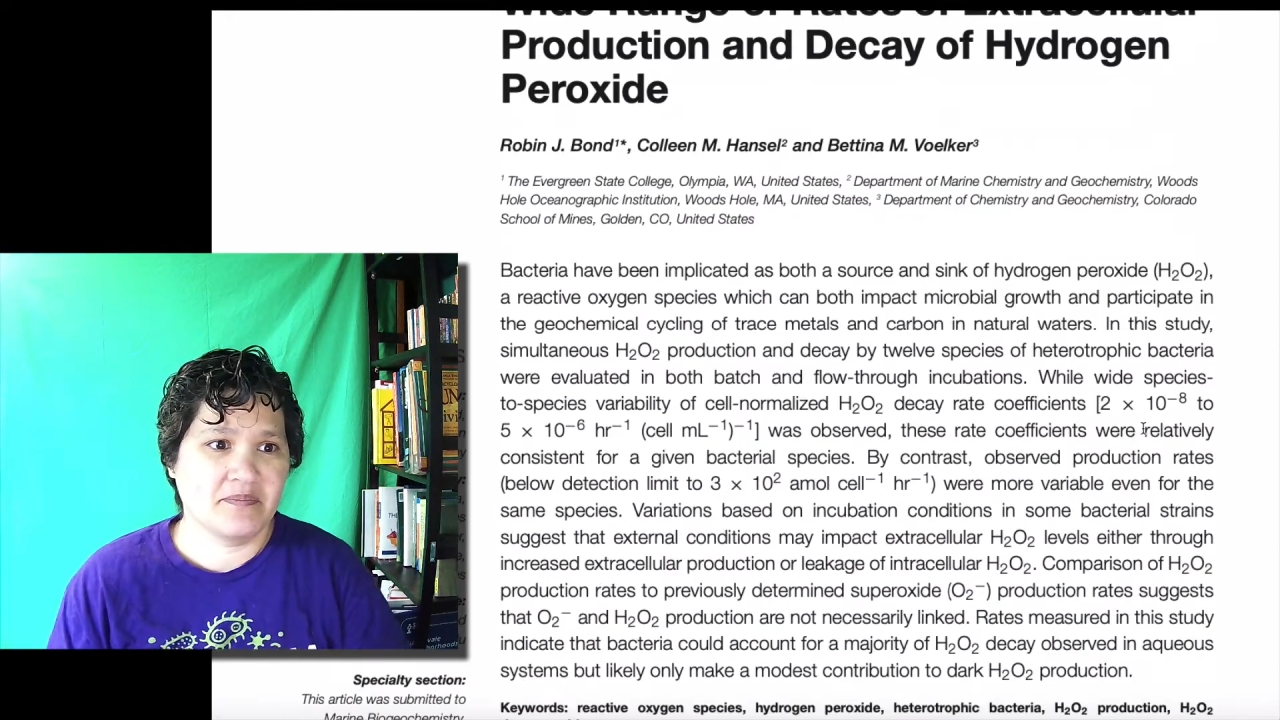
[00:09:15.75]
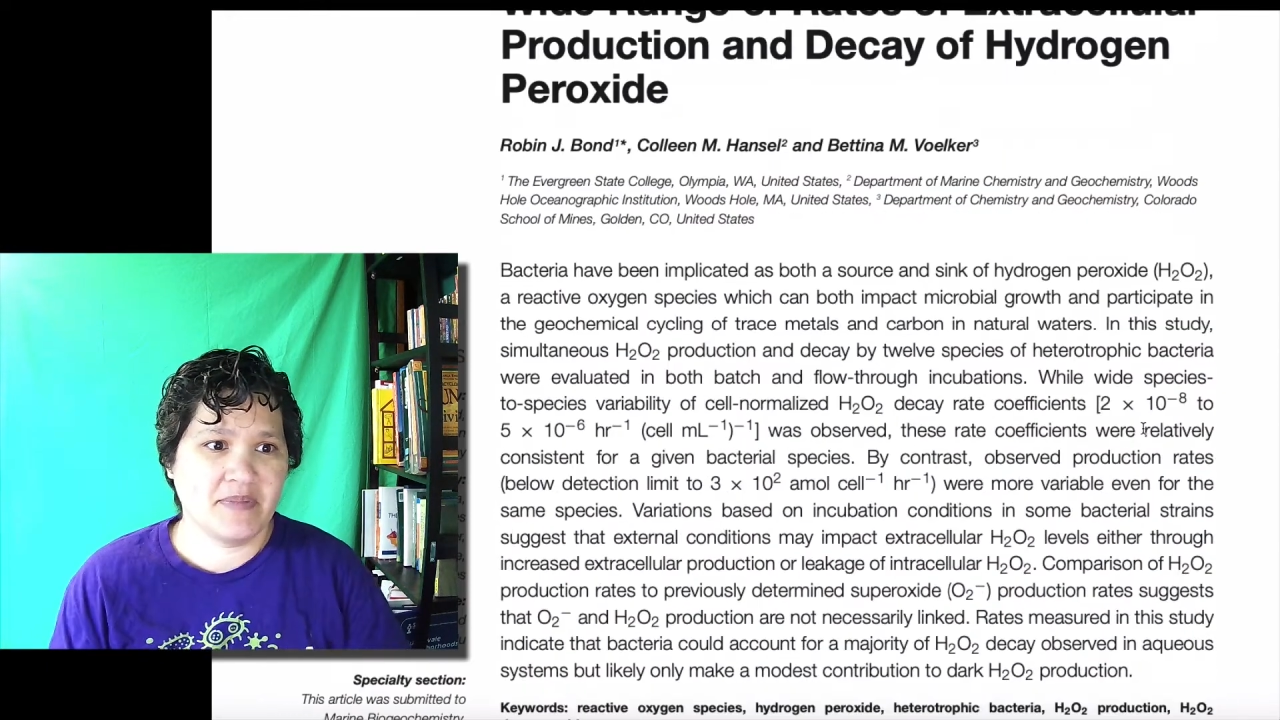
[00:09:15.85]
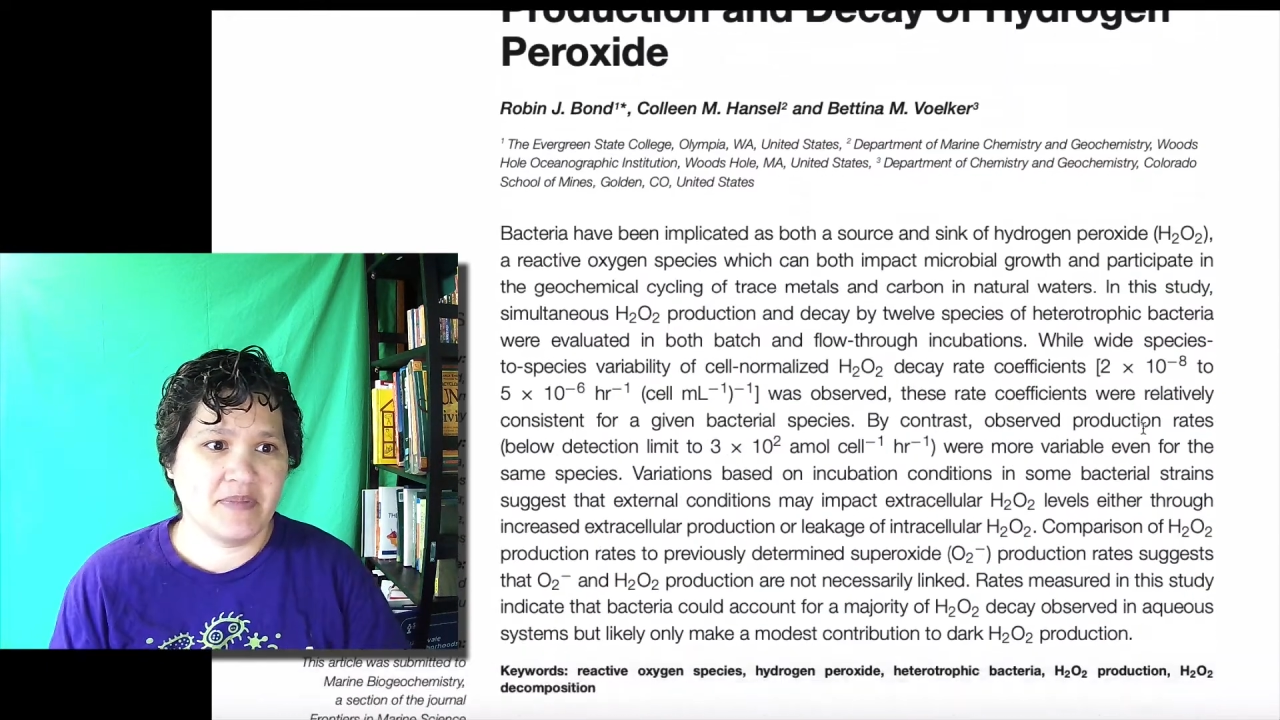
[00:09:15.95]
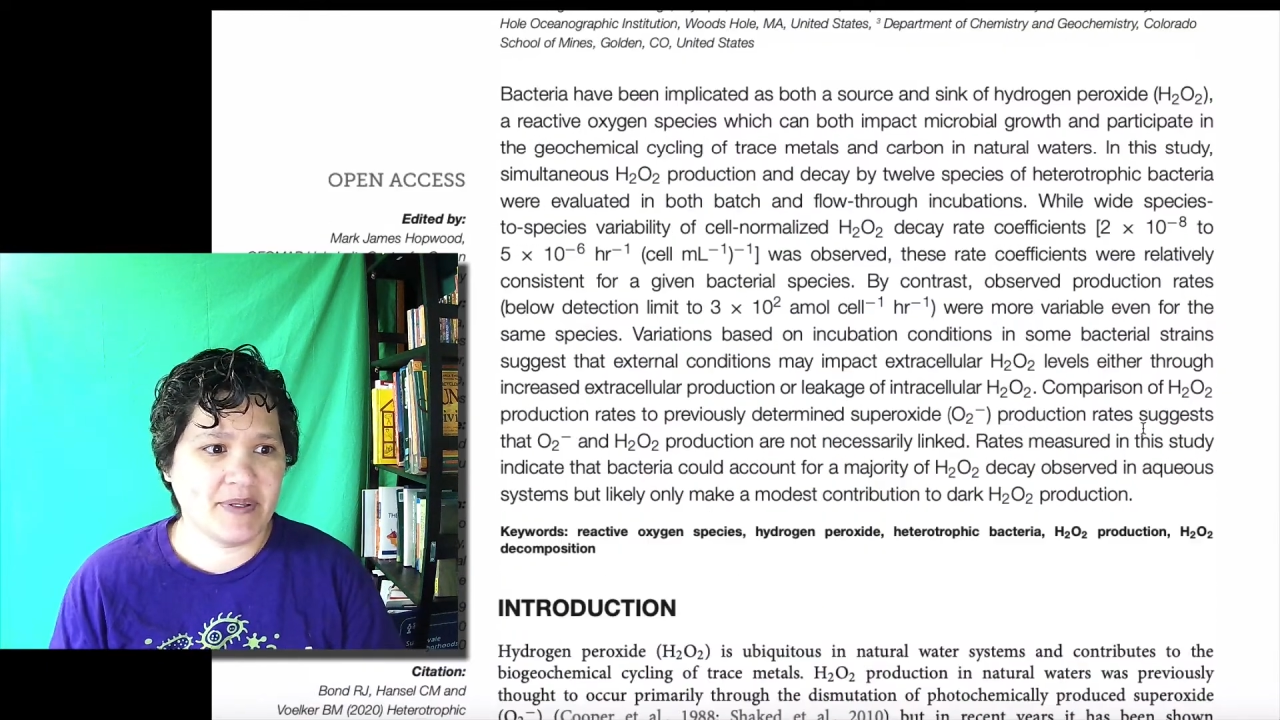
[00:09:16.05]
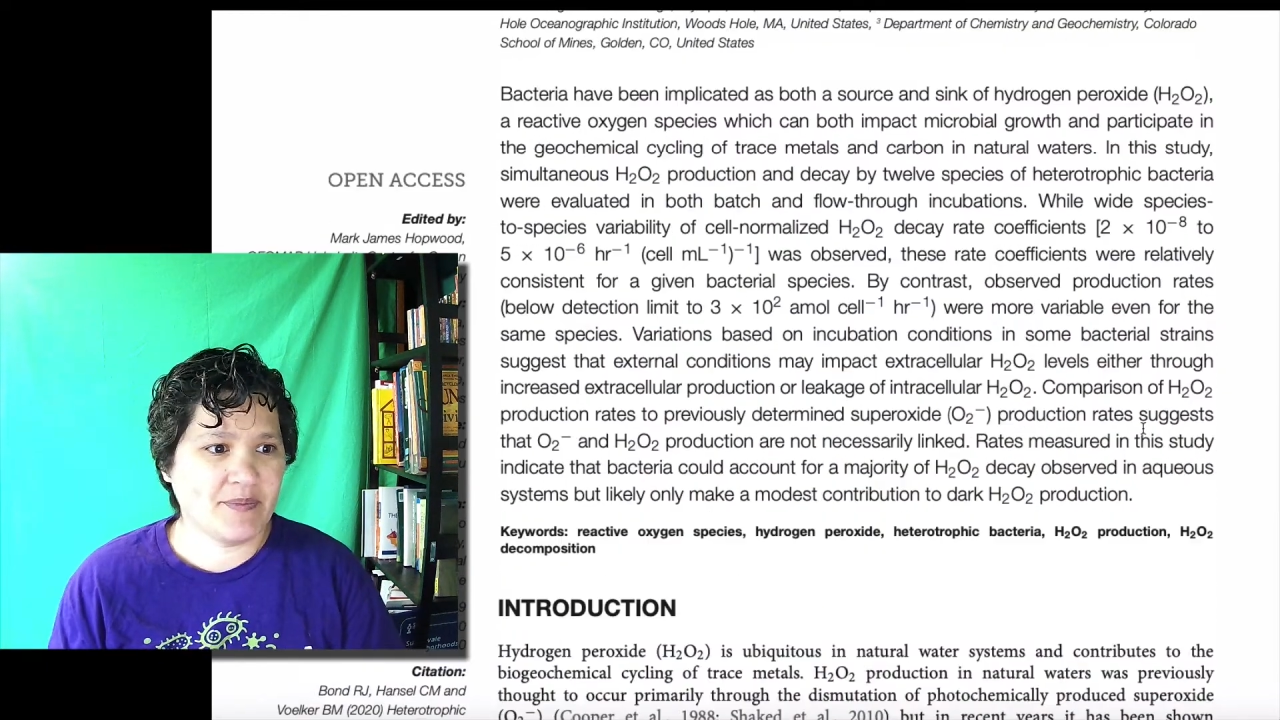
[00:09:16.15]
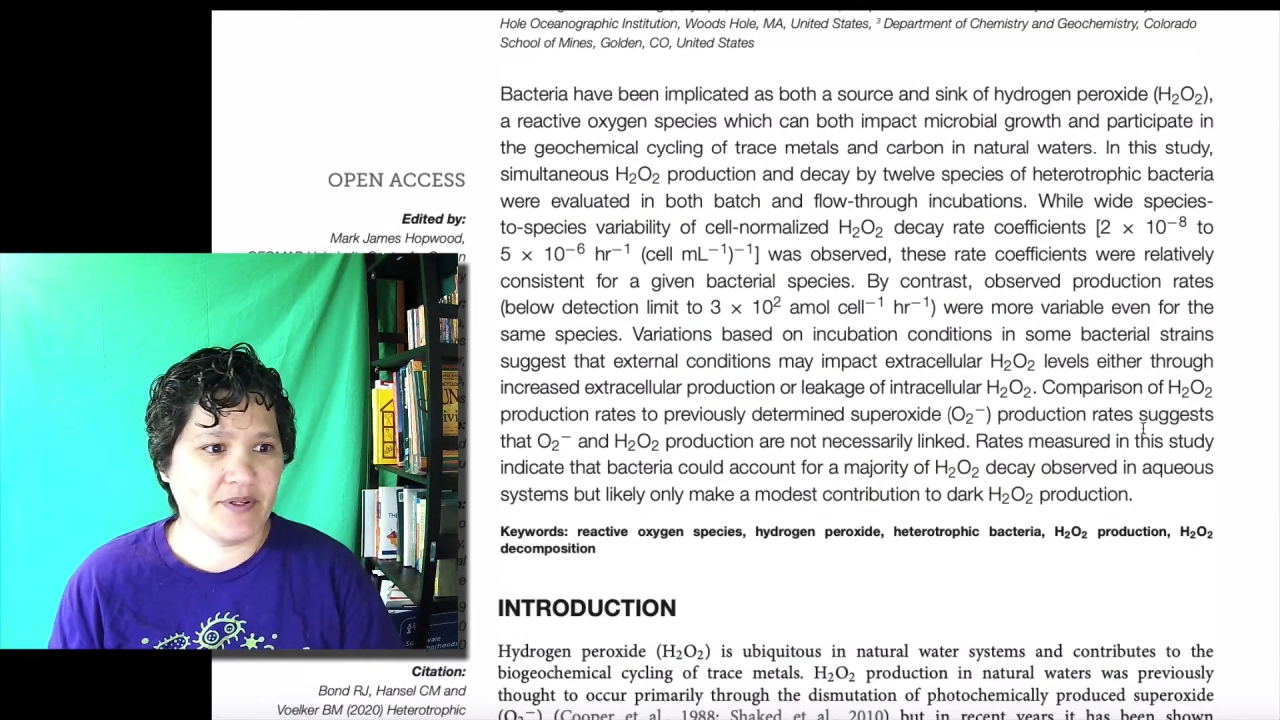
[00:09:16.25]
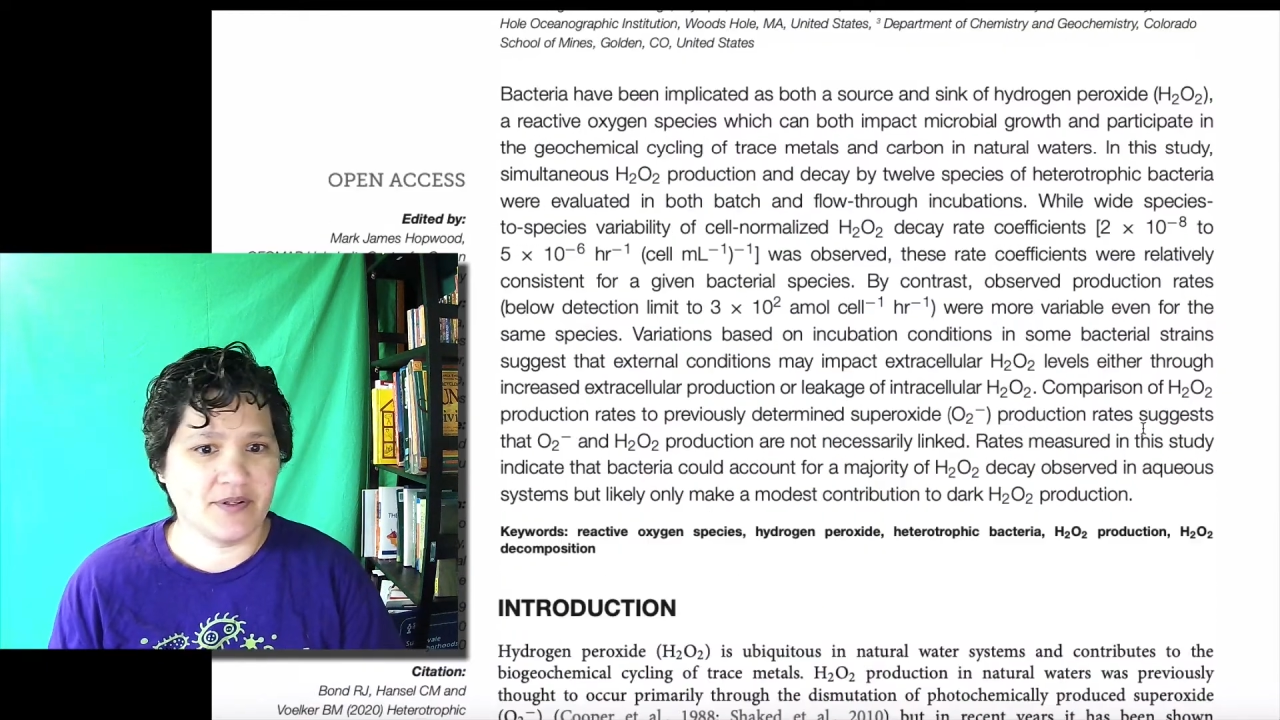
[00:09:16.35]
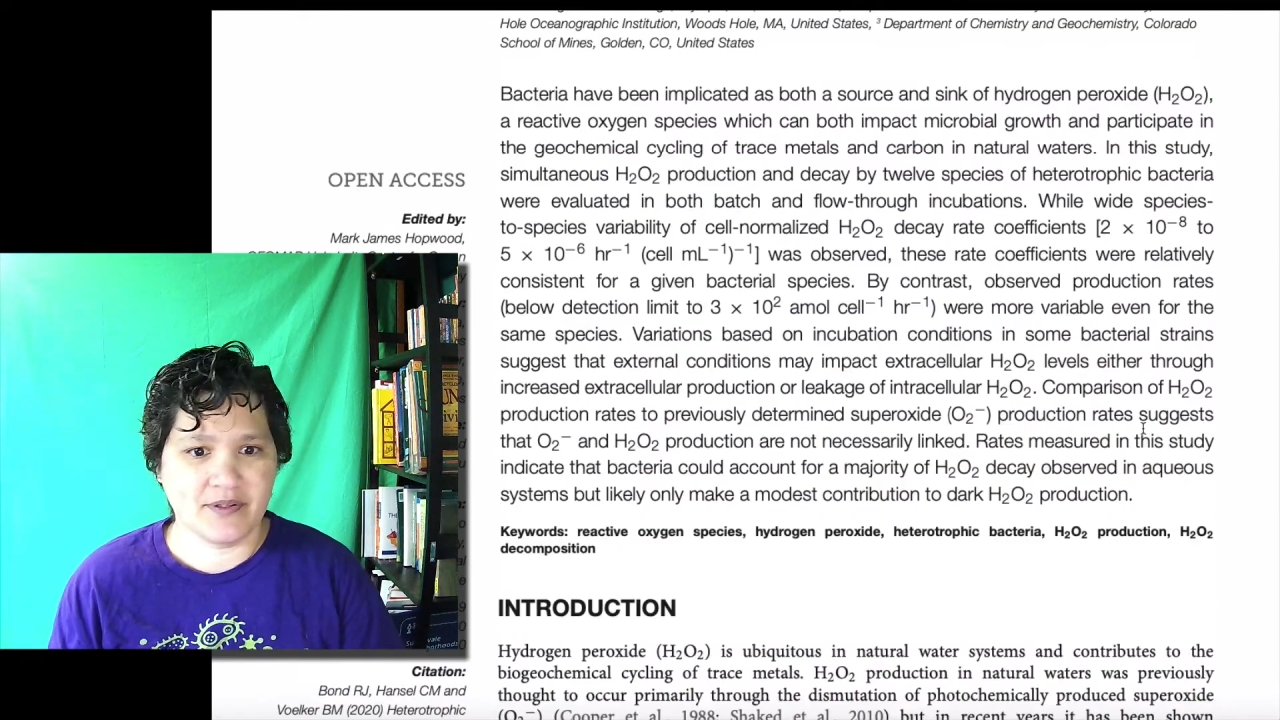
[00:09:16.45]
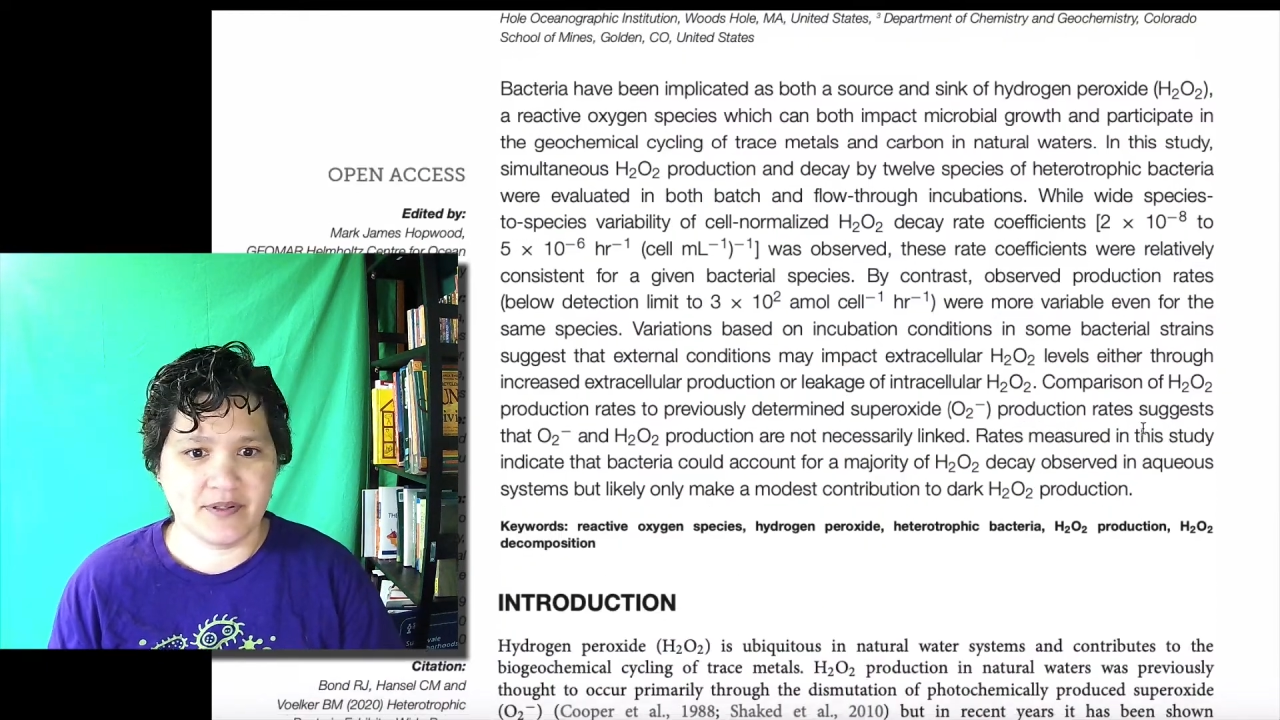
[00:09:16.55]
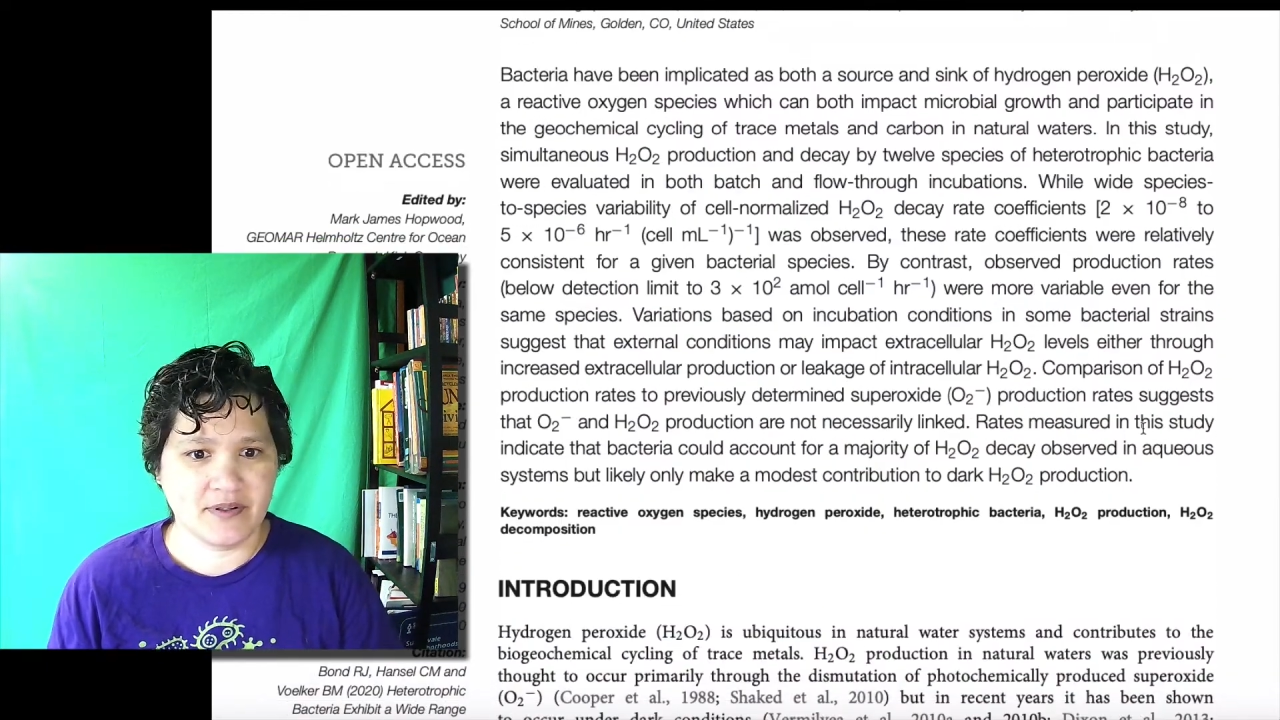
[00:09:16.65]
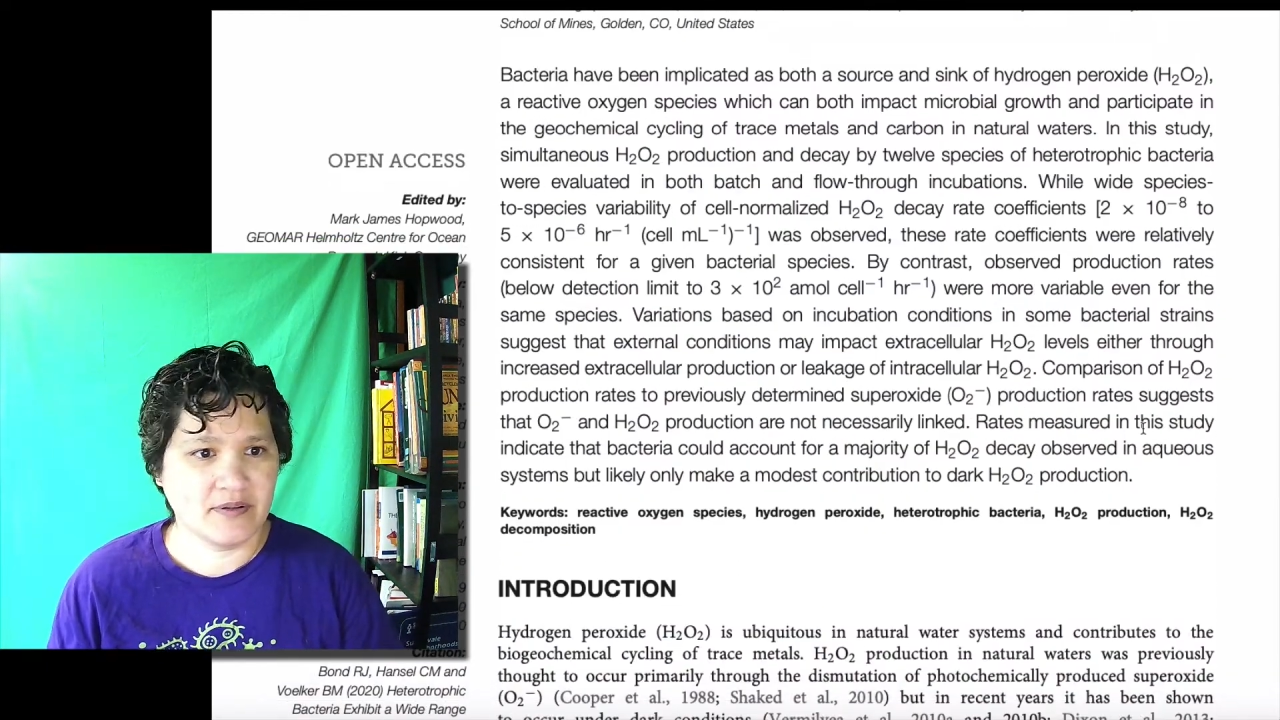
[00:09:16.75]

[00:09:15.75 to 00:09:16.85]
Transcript: my paper,